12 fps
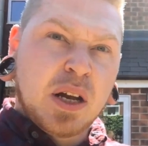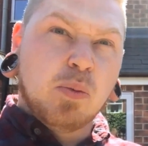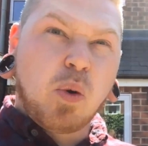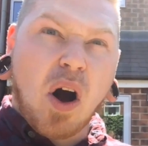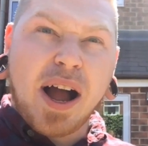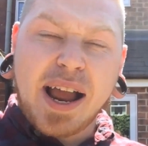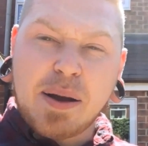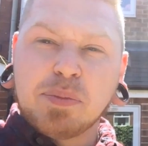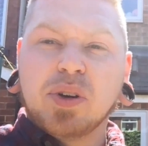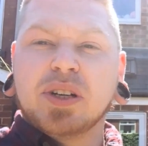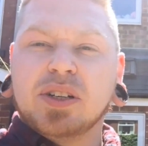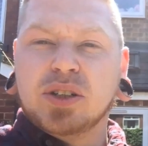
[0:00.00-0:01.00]
What I am
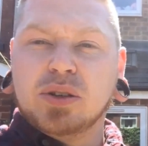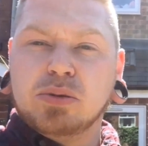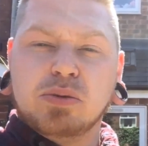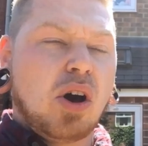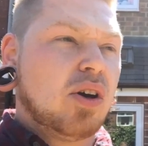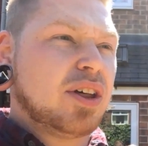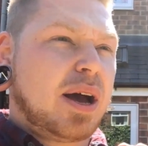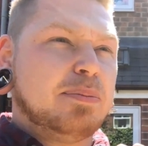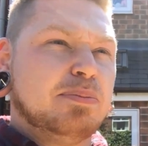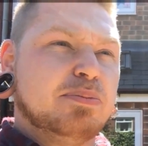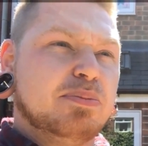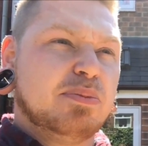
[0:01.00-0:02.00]
going to do, not that
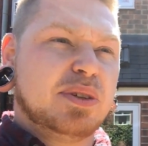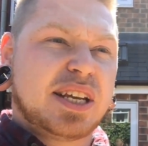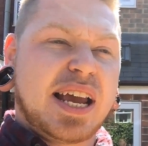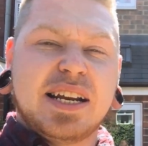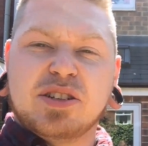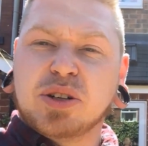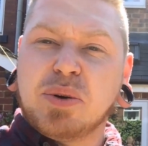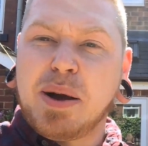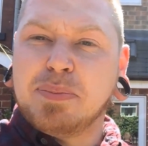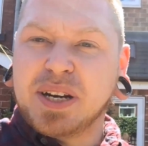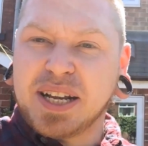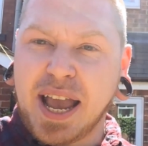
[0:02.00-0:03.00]
I'm saying it's going to
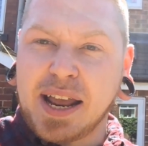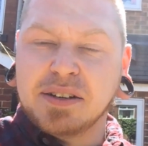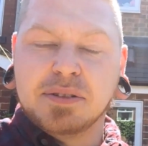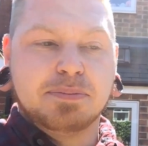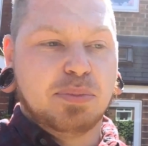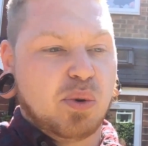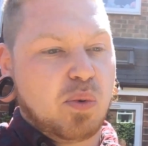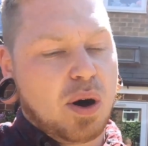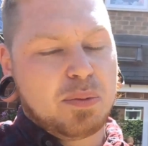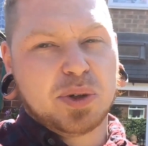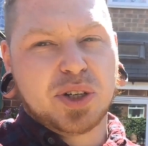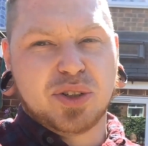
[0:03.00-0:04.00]
happen again, but what
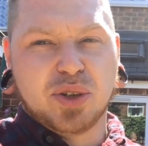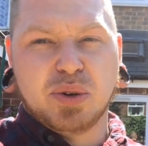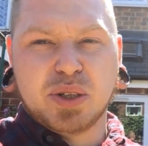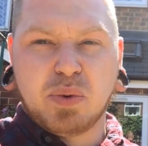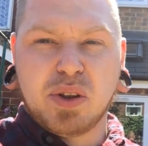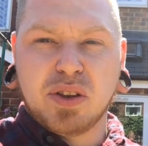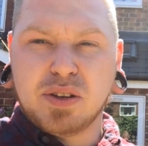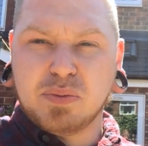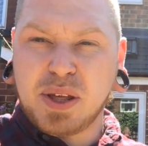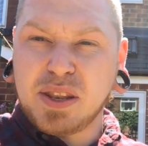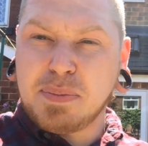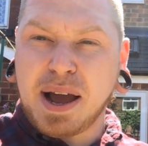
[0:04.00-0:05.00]
I'm going to do is when
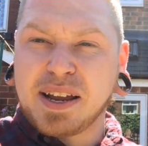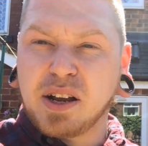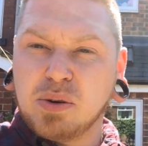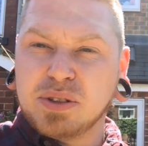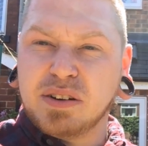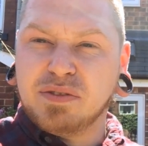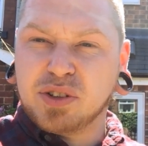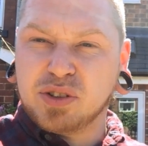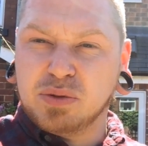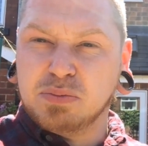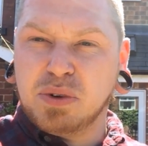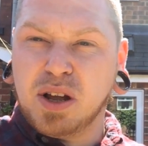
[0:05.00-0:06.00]
the bike goes in for
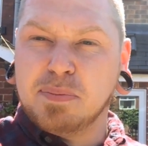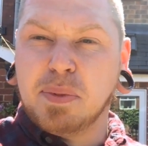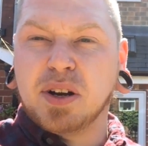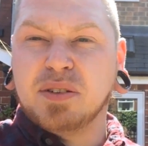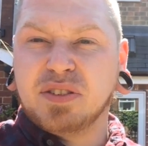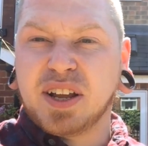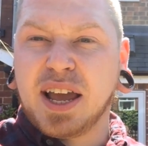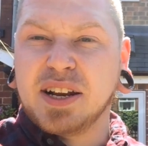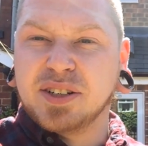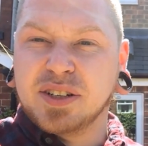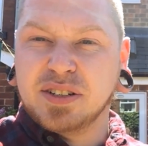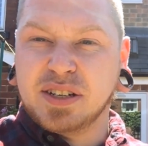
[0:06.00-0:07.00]
some
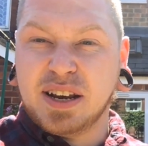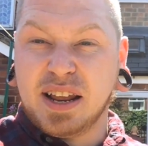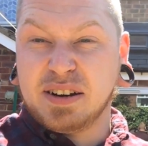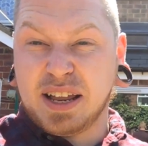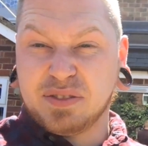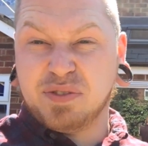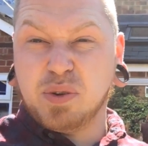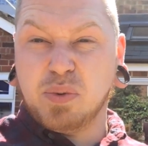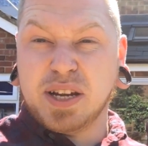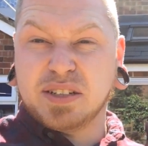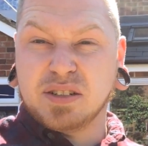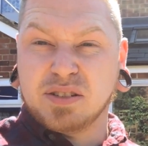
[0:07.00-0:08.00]
modifications in the next few
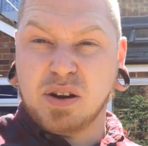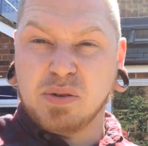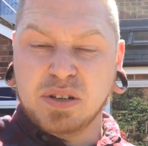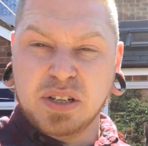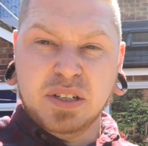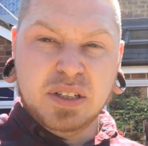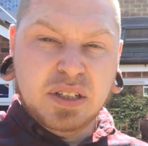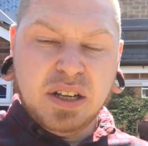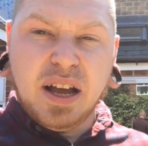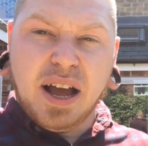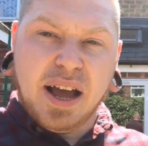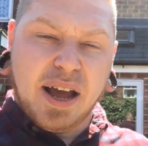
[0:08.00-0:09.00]
weeks or so,
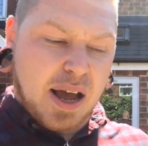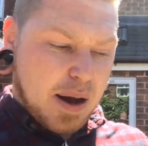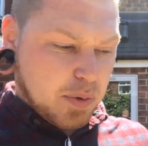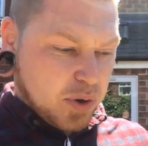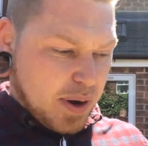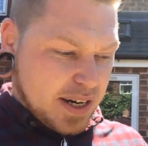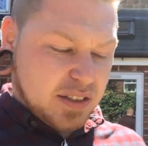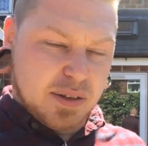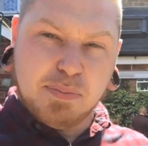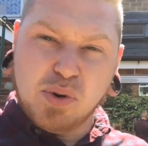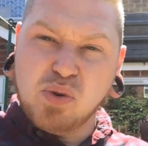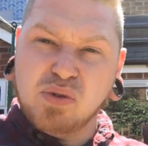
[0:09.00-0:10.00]
I'm going to actually
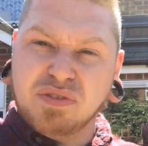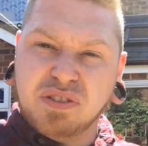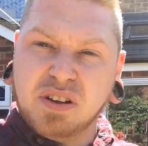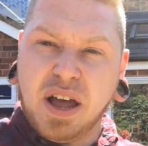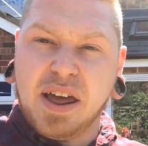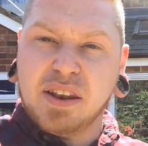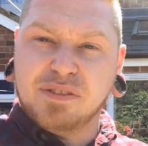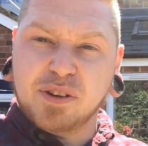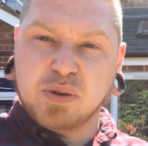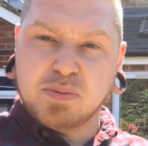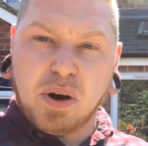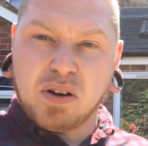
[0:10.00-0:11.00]
move the
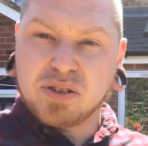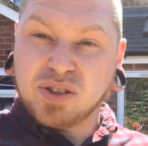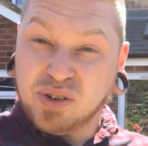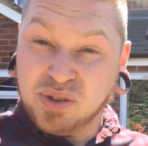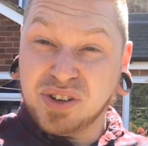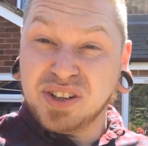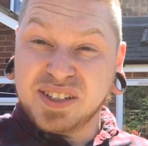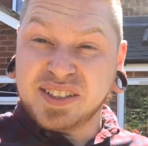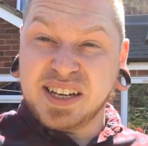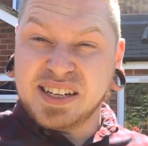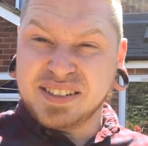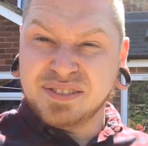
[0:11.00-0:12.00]
fuse box under the
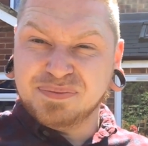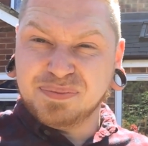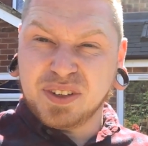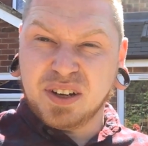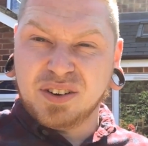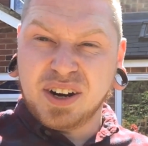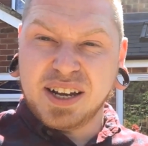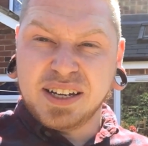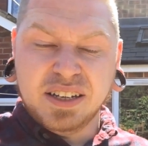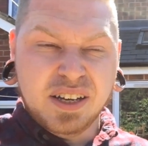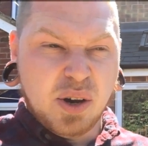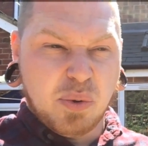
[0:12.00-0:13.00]
seat, all right,
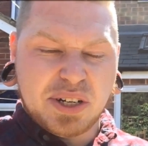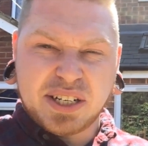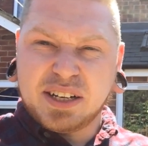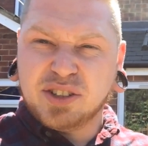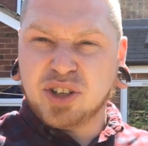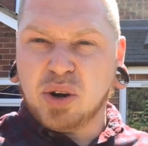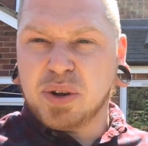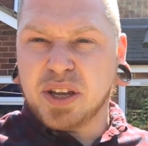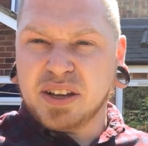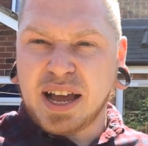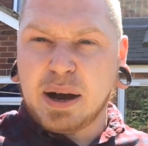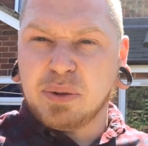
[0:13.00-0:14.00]
which I can show
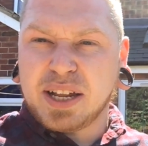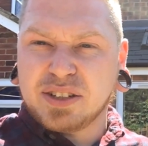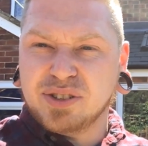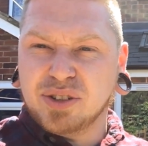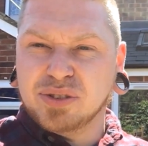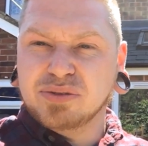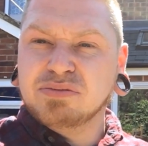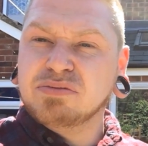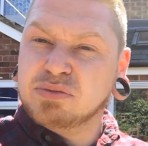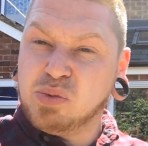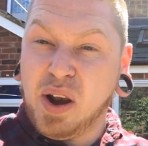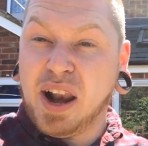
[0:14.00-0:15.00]
you how that's done
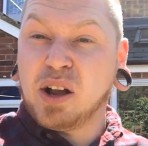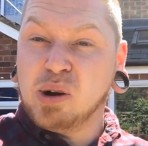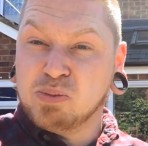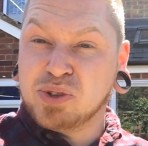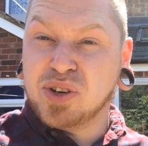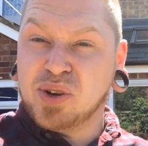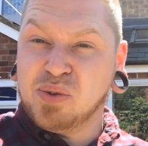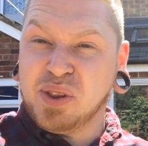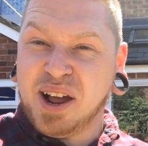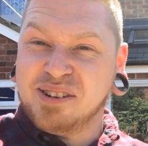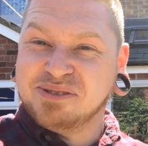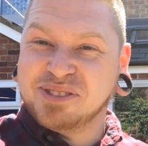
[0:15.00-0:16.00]
when I come to do
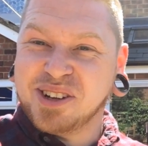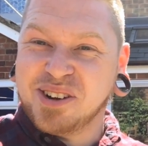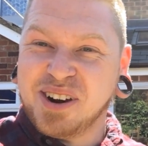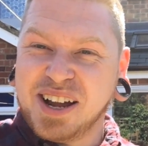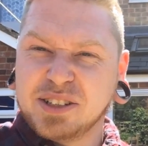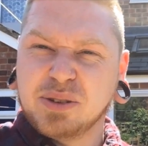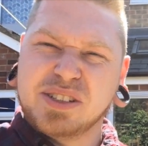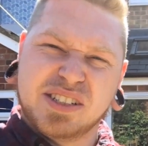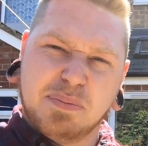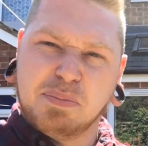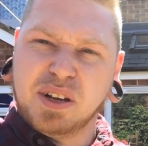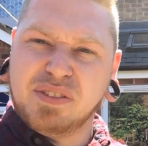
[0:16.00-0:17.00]
that, all right? So it's
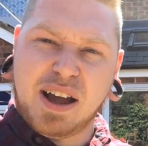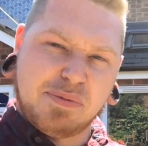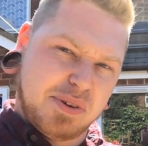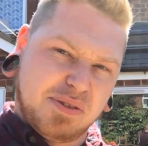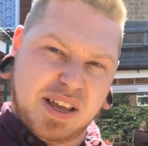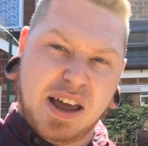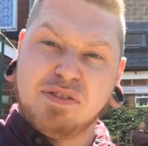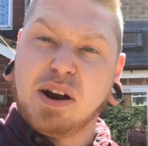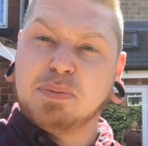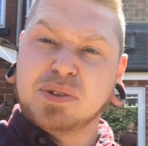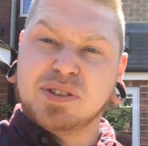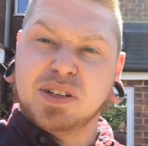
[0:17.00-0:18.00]
simple if it ever
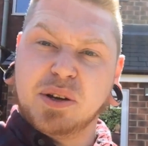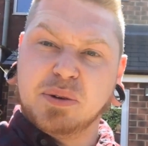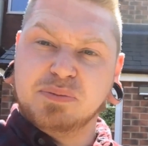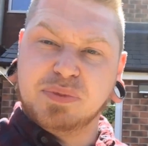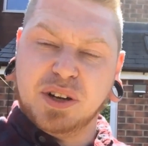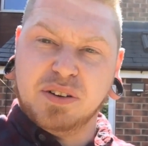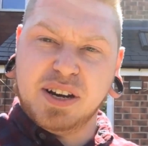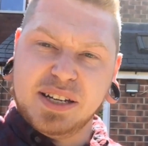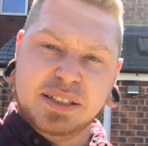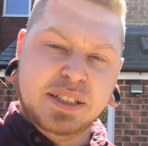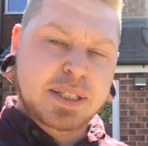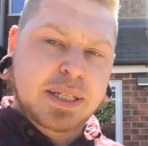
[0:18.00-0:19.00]
happens to you, all
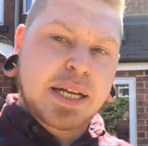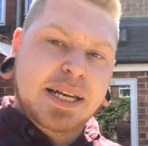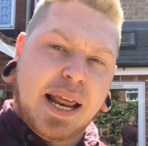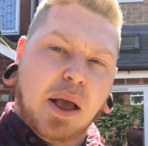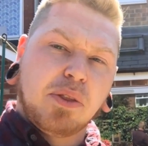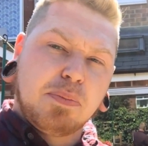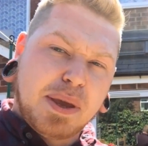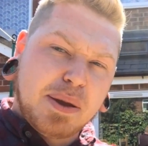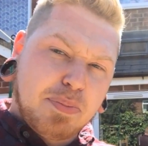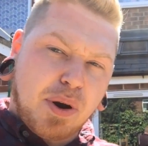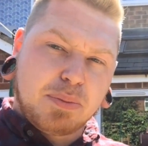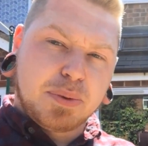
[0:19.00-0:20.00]
right? Now, the
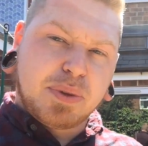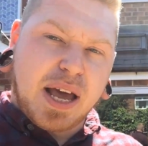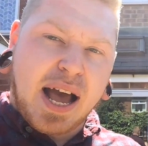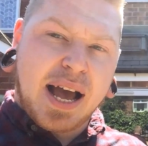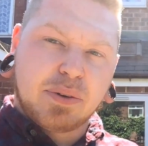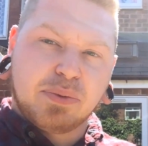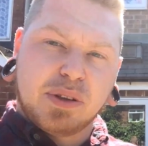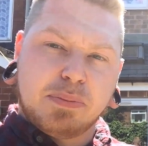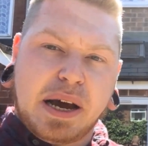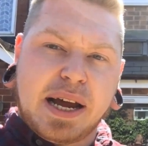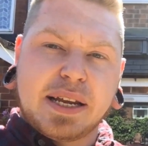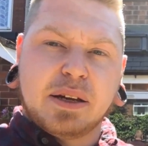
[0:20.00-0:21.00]
big problem that I had with the
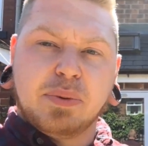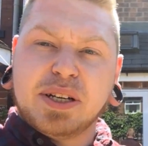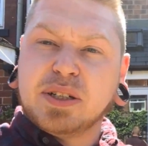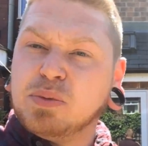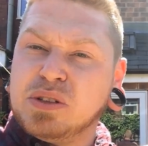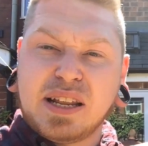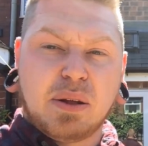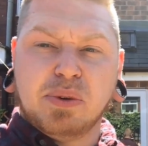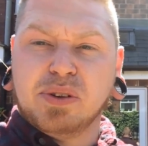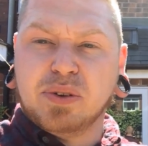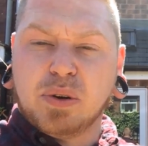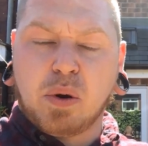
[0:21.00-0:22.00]
bike, which it was dealt
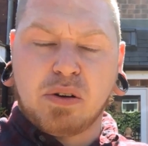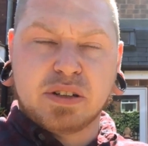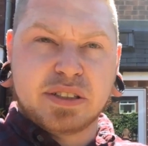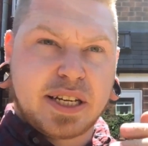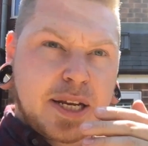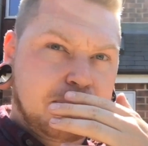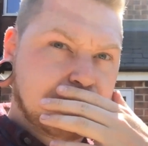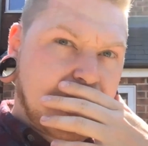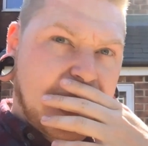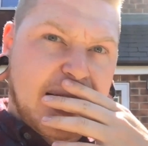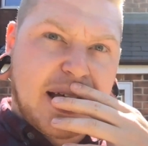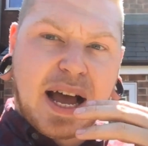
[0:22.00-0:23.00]
with under warranty,
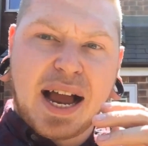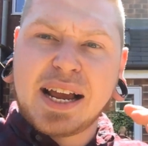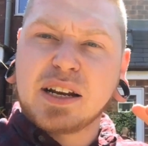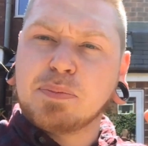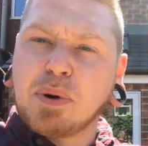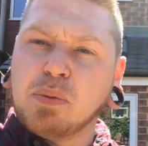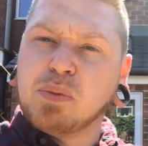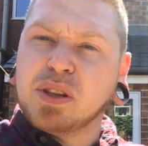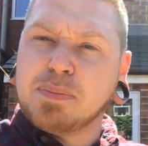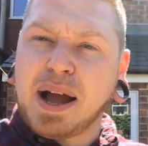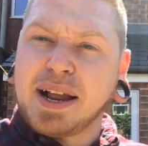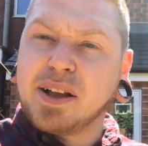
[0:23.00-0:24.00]
I had a problem with
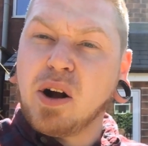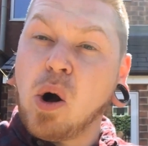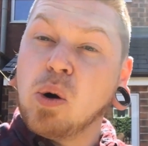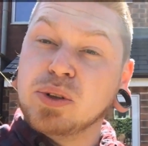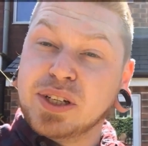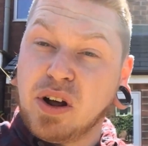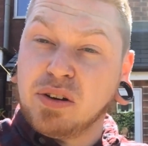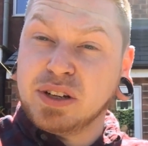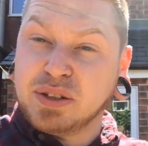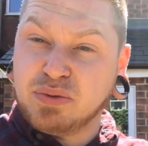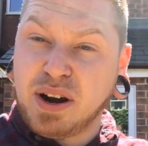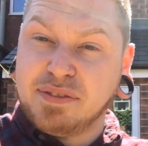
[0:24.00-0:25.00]
the bike holding on
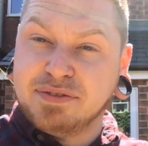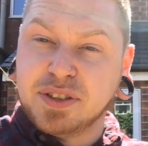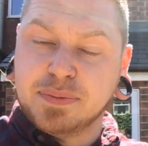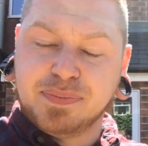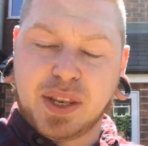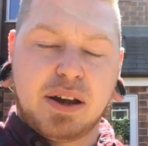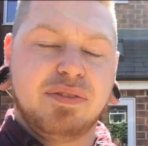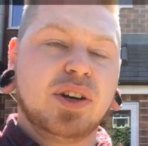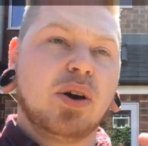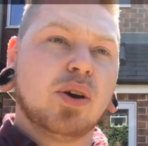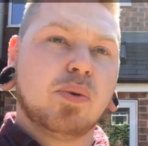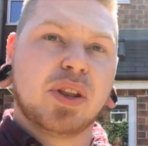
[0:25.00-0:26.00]
its revs. Now, if you
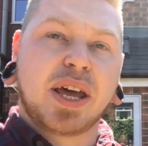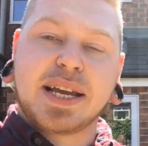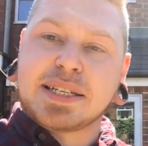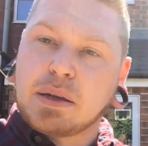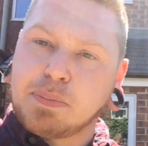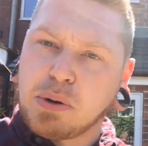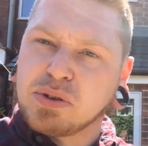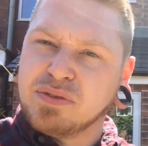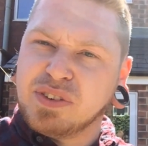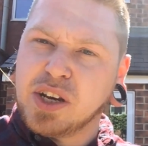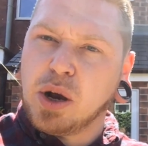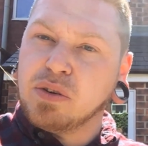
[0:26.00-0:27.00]
don't know what that is, I'll post a
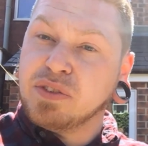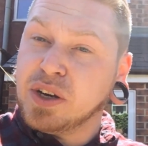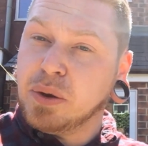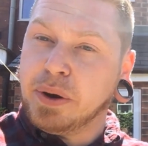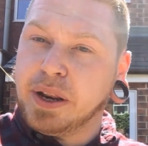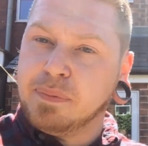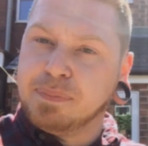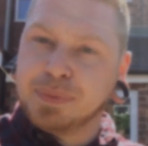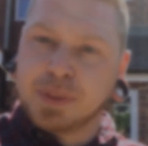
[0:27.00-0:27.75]
video of it doing it.